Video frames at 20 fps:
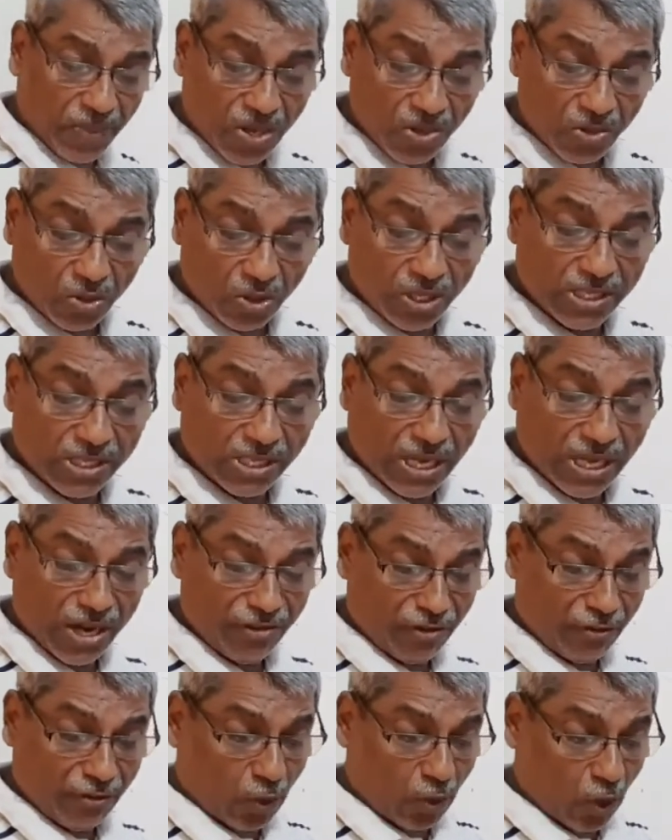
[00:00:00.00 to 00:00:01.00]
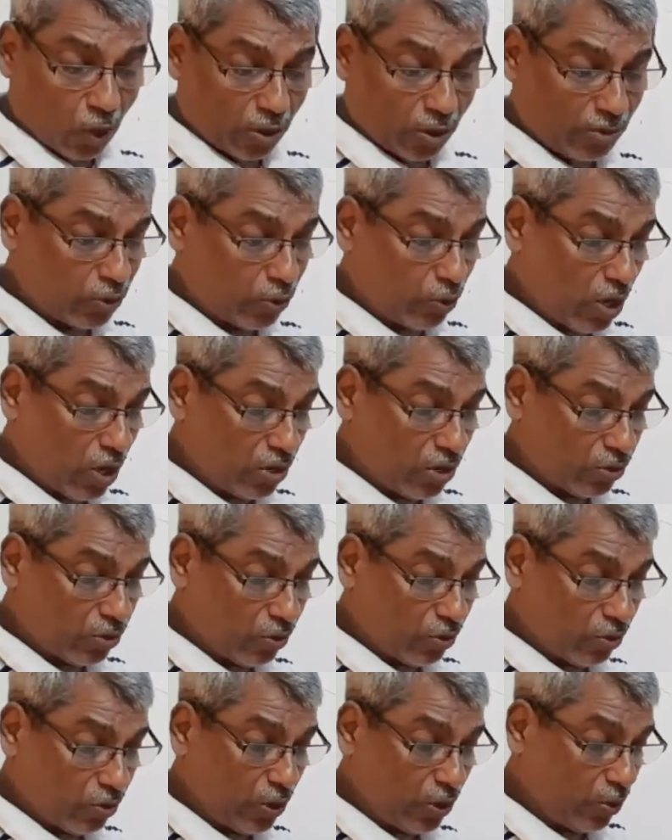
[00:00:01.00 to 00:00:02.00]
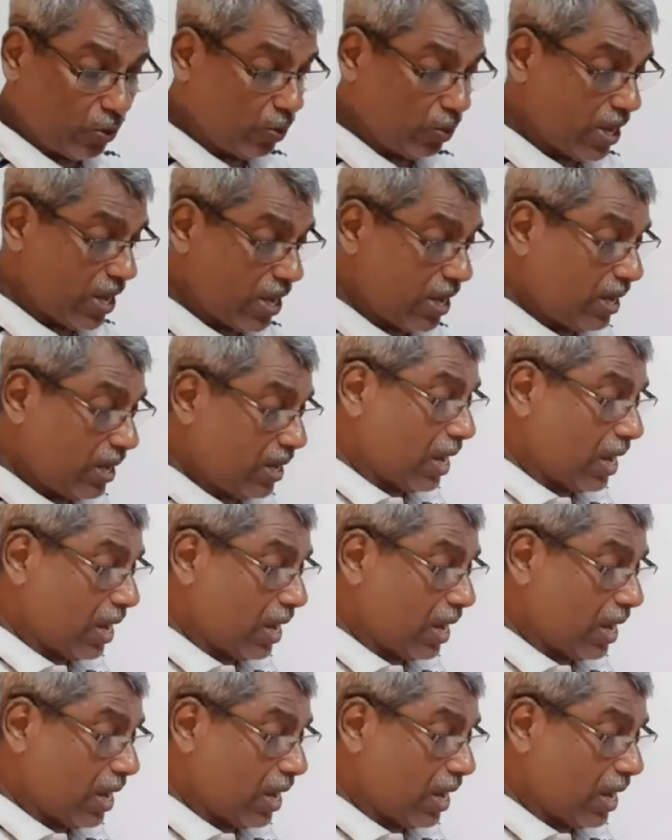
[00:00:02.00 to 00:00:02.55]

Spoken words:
So this kind of problems you also will do.